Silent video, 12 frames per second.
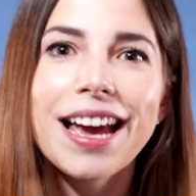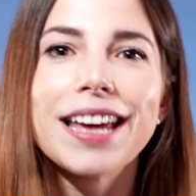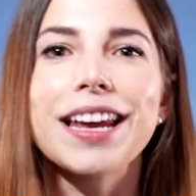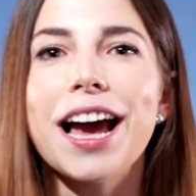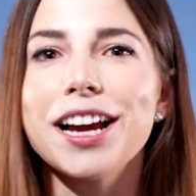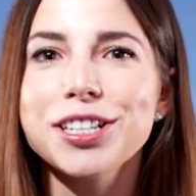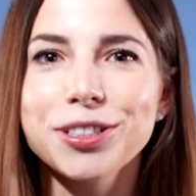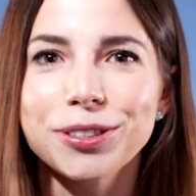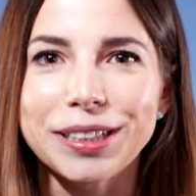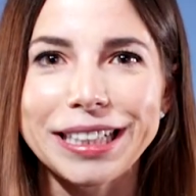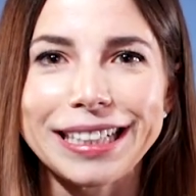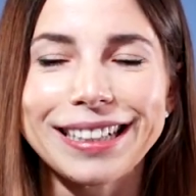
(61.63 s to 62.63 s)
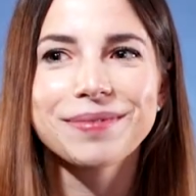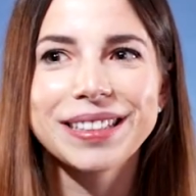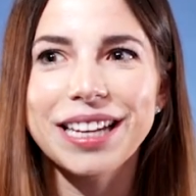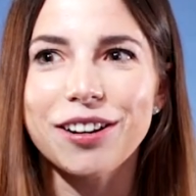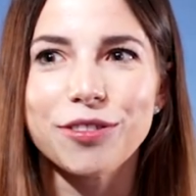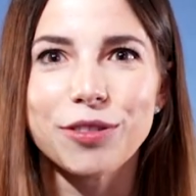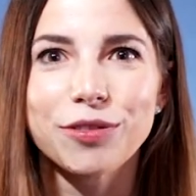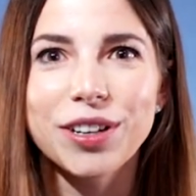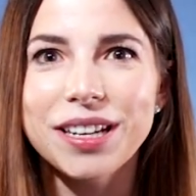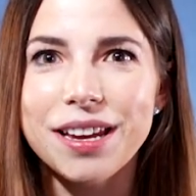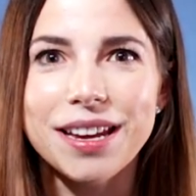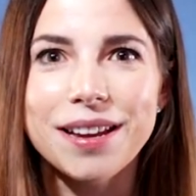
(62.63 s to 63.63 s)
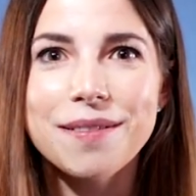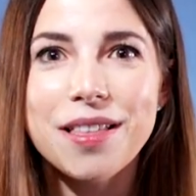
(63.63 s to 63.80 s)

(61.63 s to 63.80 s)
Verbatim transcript: And actually, it's kind of a funny